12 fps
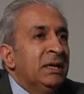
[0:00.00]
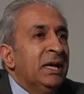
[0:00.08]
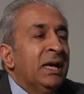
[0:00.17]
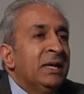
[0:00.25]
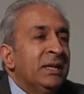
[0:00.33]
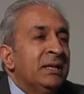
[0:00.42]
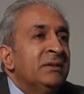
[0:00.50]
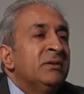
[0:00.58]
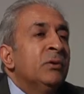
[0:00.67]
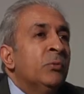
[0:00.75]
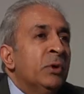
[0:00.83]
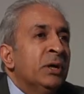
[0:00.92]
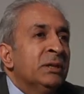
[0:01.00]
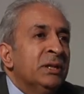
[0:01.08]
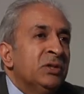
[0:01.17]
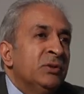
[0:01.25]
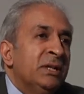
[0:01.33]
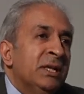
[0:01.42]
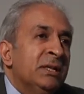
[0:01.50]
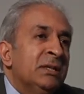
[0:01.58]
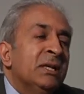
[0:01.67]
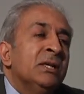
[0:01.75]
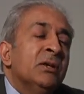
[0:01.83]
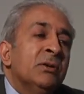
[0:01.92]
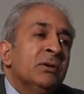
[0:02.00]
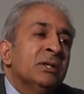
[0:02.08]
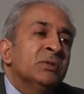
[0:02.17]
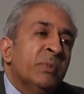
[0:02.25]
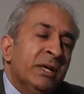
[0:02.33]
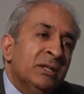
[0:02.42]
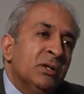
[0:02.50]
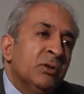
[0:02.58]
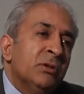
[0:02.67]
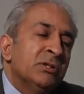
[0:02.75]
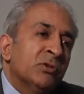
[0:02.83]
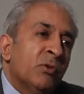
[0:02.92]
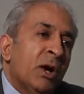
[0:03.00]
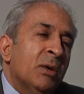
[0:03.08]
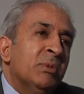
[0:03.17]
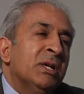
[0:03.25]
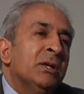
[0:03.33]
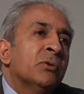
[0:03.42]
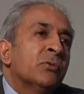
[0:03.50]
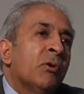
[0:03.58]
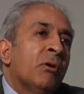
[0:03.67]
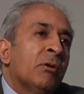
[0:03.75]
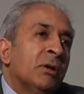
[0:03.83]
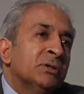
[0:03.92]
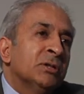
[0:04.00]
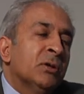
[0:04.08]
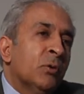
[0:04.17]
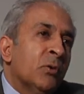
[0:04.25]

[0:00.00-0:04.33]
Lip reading: And it is the work that you did, and you're expected to describe it in chronological